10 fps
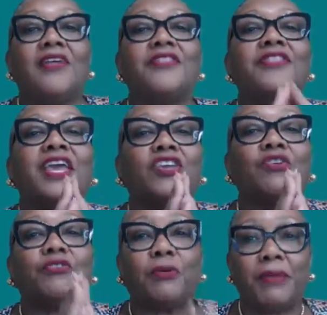Thank
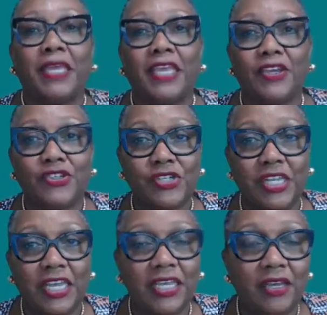you for being here
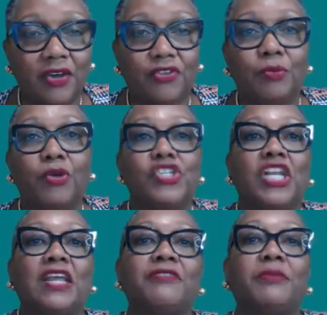today on the Merging
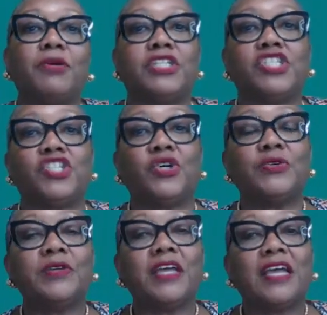Life and Money
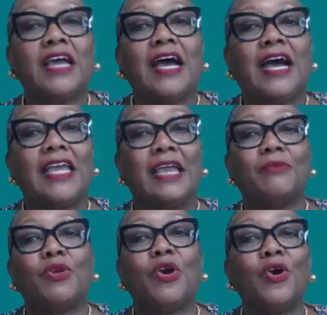Show. I
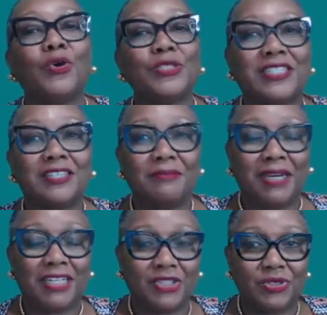am your host,
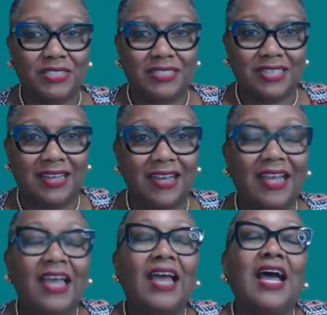Marijo Cesar.
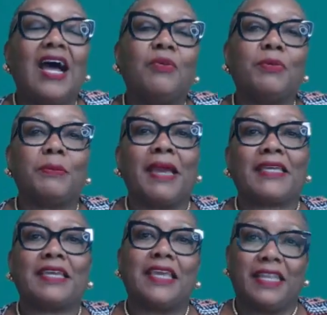I will be
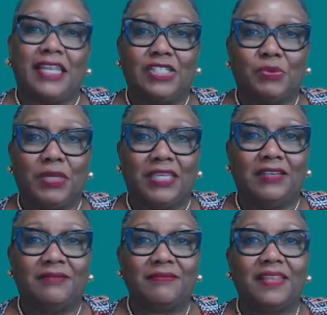back again next week.
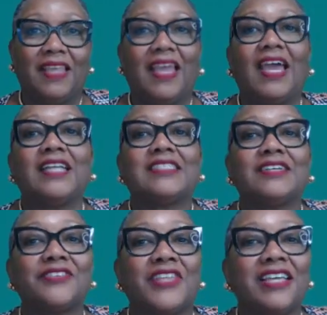
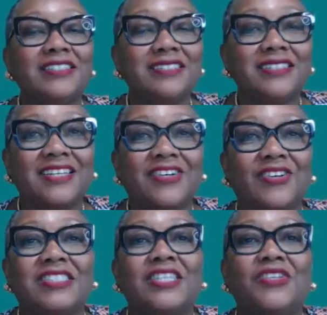Until then,
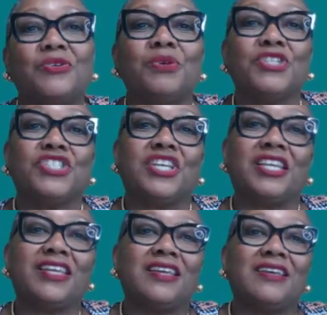continue
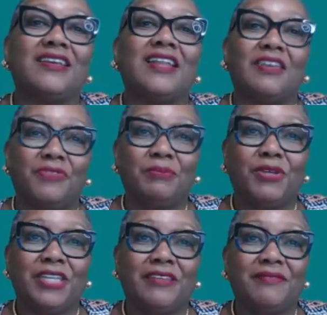merging life and
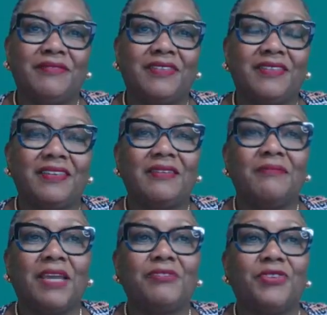money.
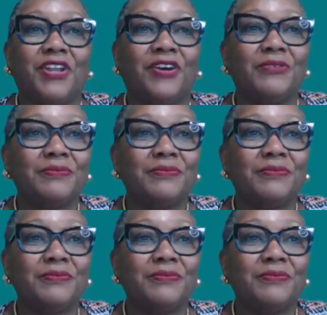Bye for now.